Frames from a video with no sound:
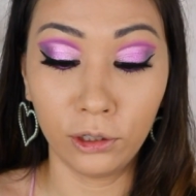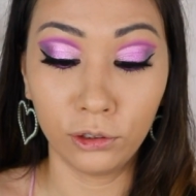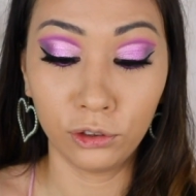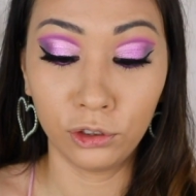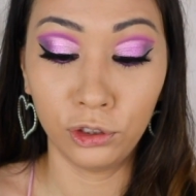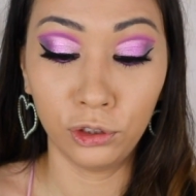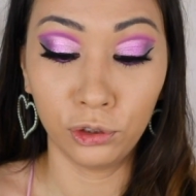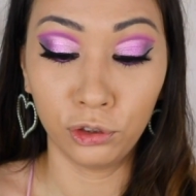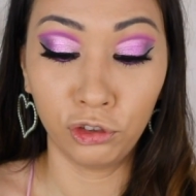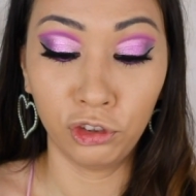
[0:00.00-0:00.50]

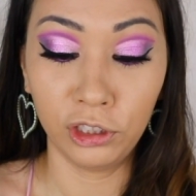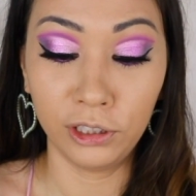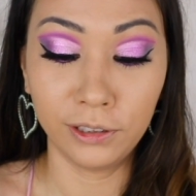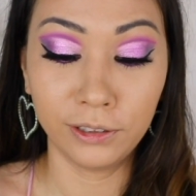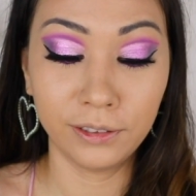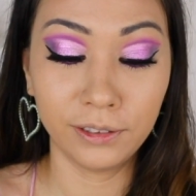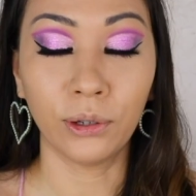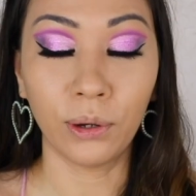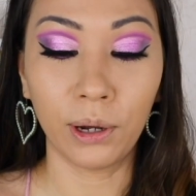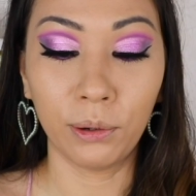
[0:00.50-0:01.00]
onto your
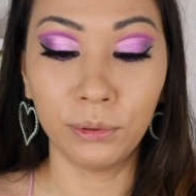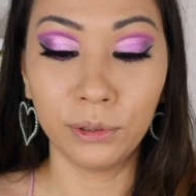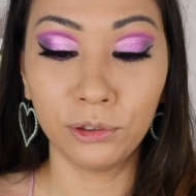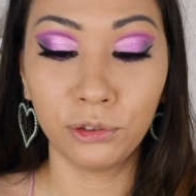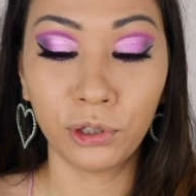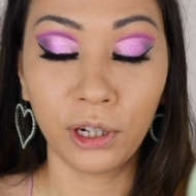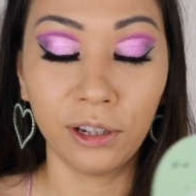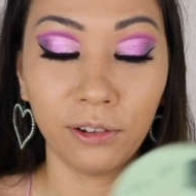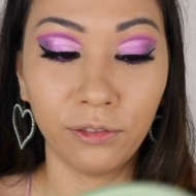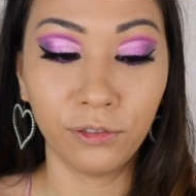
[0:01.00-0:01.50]
cheeks. So I want
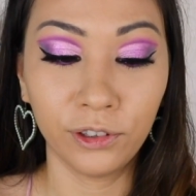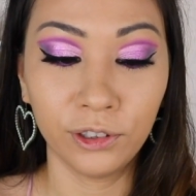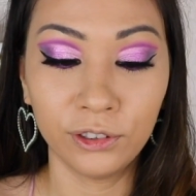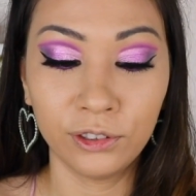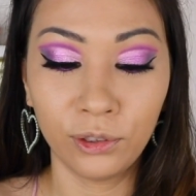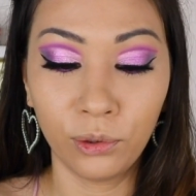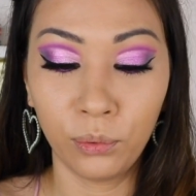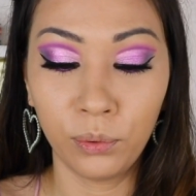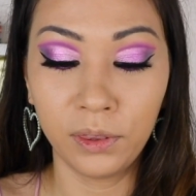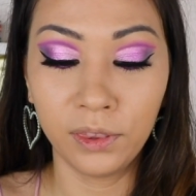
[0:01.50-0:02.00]
to try it
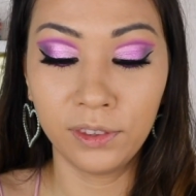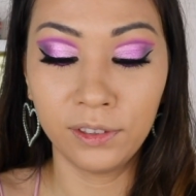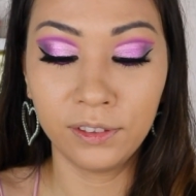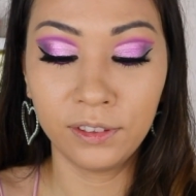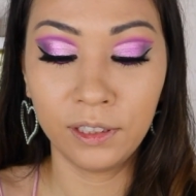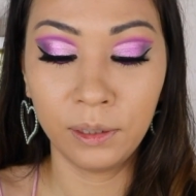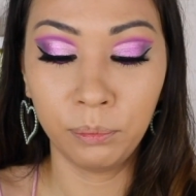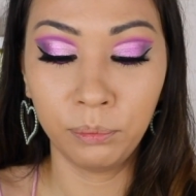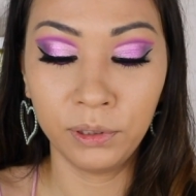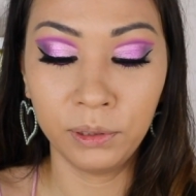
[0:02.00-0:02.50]
first with the
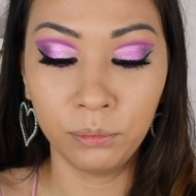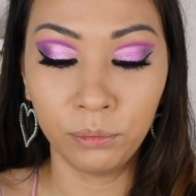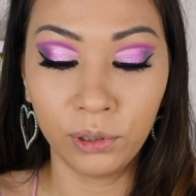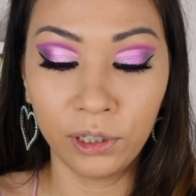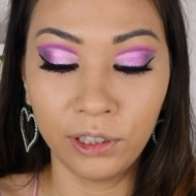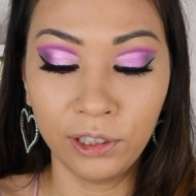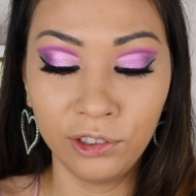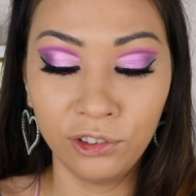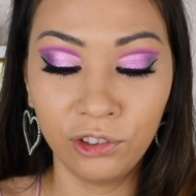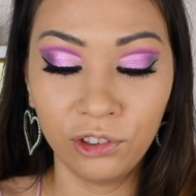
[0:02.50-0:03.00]
stippling
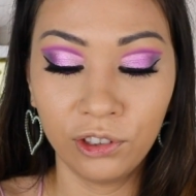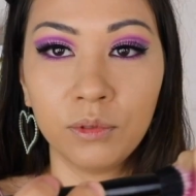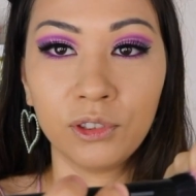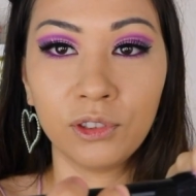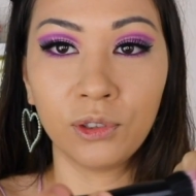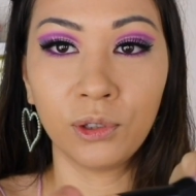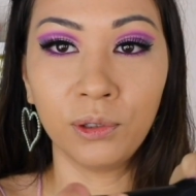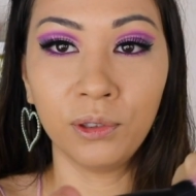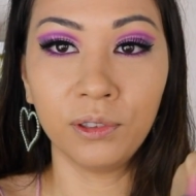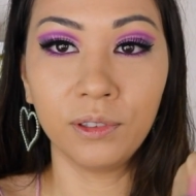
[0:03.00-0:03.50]
brush.
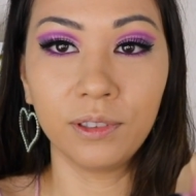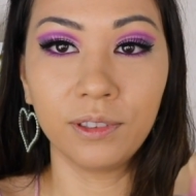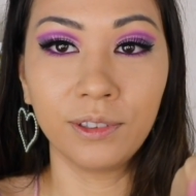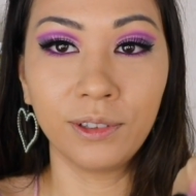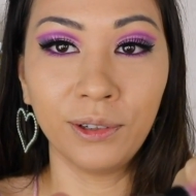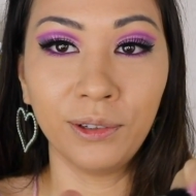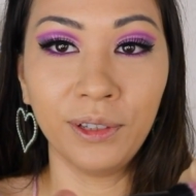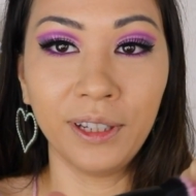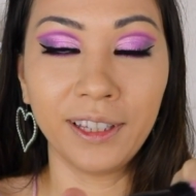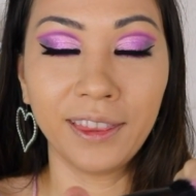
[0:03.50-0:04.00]
Just gonna
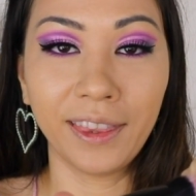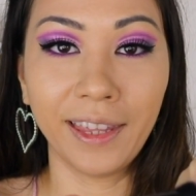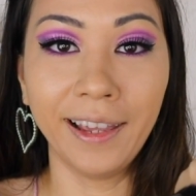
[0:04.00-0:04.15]
go like